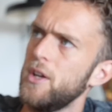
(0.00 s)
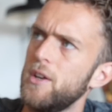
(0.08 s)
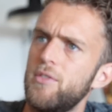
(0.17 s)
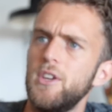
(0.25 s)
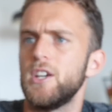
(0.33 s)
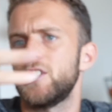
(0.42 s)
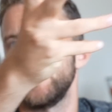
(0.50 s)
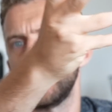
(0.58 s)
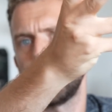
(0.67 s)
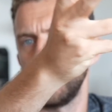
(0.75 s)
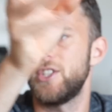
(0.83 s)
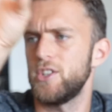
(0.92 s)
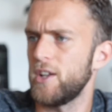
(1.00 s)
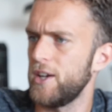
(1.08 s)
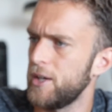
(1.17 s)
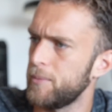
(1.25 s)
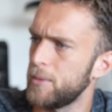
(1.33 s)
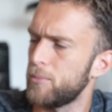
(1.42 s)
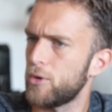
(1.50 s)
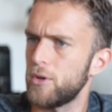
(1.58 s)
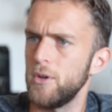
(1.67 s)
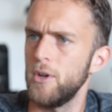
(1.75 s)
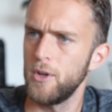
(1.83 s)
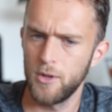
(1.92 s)
If he accelerates it a little bit
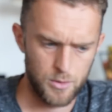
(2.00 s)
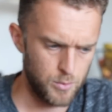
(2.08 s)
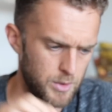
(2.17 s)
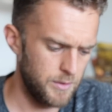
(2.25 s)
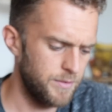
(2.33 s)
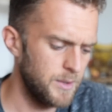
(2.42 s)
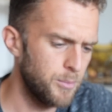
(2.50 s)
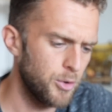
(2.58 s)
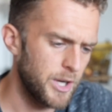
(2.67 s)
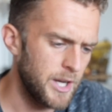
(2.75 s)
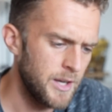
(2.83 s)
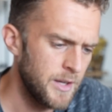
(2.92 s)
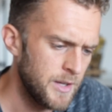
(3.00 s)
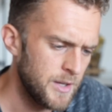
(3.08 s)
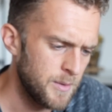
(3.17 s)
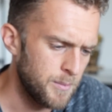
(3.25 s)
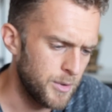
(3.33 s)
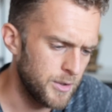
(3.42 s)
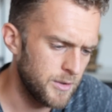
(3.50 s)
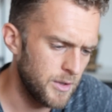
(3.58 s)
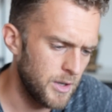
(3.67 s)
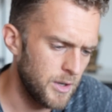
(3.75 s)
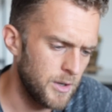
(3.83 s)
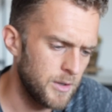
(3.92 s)
more with Vibora, but
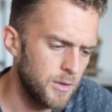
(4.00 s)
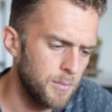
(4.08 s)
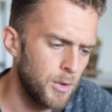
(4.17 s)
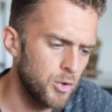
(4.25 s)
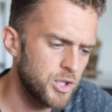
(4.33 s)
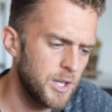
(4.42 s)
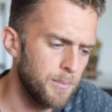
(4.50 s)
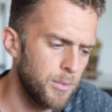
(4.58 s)
Moos can